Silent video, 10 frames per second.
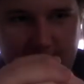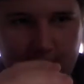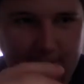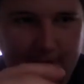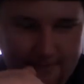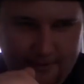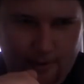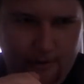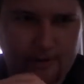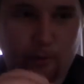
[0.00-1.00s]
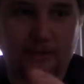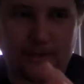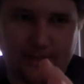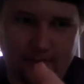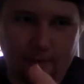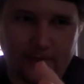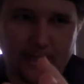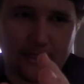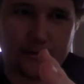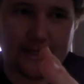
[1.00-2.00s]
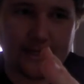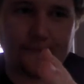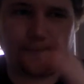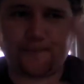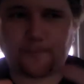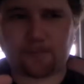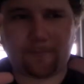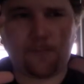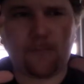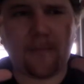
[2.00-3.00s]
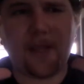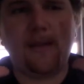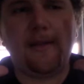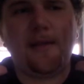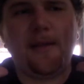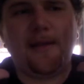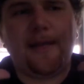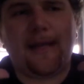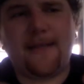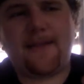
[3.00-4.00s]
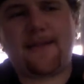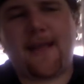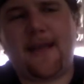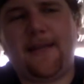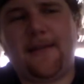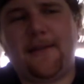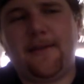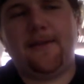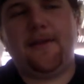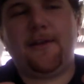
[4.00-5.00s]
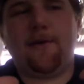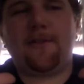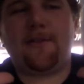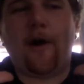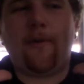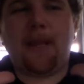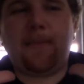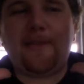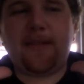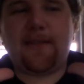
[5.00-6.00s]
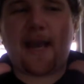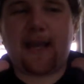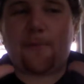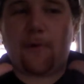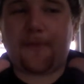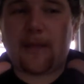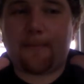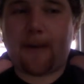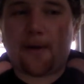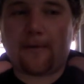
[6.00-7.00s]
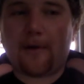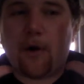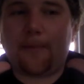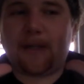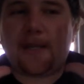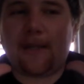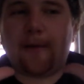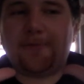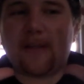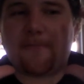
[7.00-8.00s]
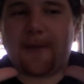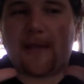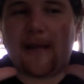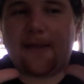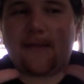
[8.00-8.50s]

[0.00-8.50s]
air vents. So he's watching this whole thing go down. And he's deciding, you know, he's like, oh, maybe these guys won't think about opening it up just because,